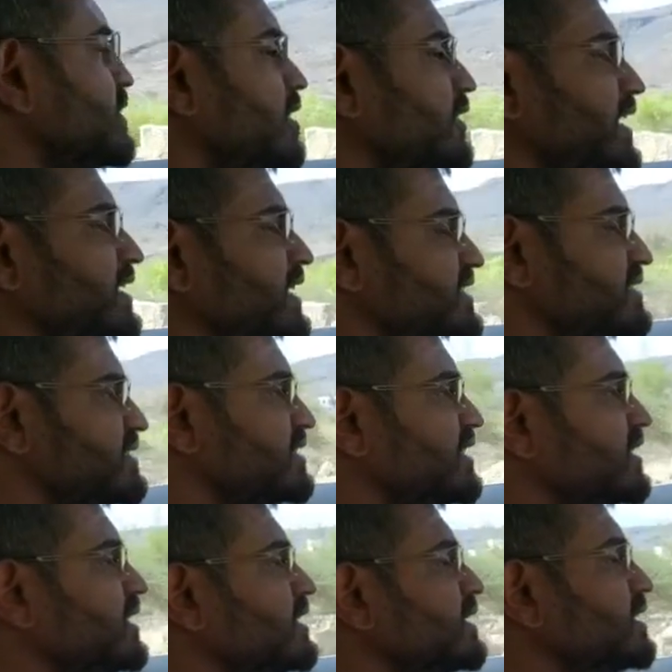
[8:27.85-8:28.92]
All right, let's
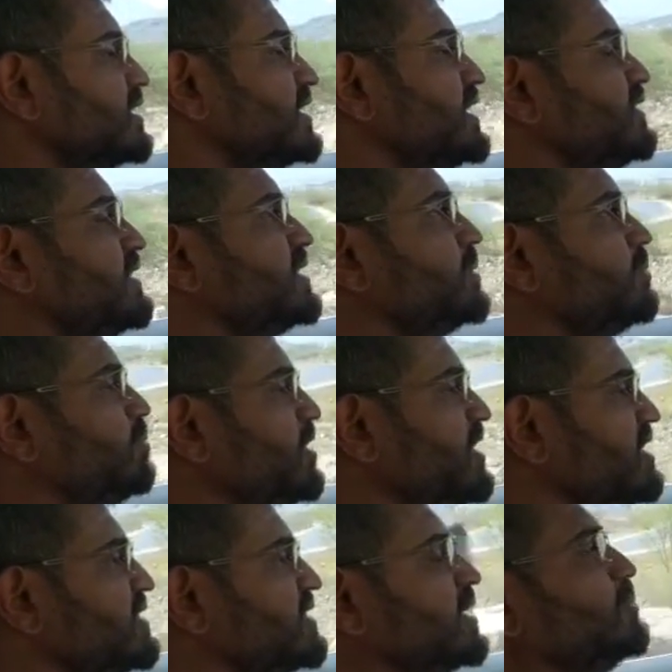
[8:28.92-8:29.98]
give it the
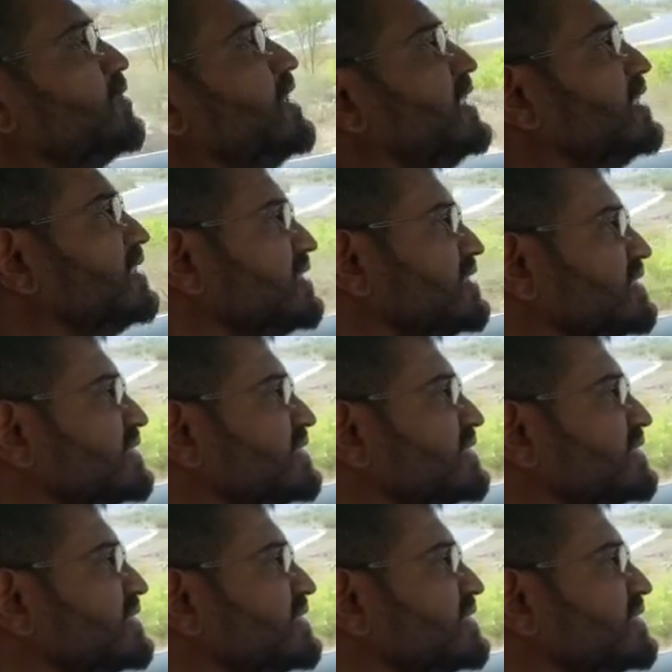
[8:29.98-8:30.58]
beans up the hill.